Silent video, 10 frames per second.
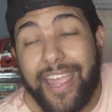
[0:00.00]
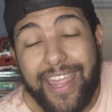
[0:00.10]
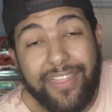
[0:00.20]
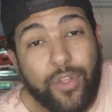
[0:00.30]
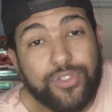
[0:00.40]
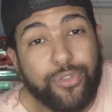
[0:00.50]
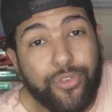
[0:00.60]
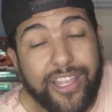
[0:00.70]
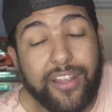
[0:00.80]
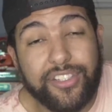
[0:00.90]
in those
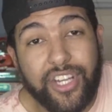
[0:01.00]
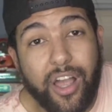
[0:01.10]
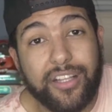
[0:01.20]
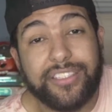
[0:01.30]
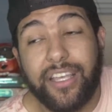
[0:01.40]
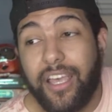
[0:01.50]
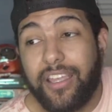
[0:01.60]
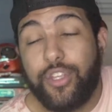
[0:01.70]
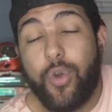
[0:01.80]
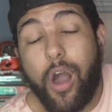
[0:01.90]
3-year chunks,
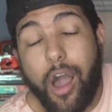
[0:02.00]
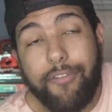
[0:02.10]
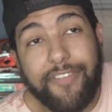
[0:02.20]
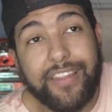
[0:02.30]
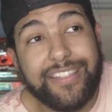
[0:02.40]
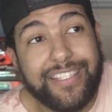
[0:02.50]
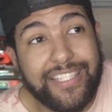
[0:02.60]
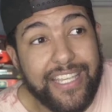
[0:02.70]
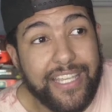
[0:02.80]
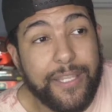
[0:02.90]
you often
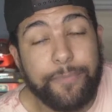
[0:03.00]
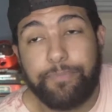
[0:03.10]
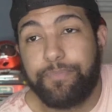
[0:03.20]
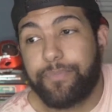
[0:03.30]
see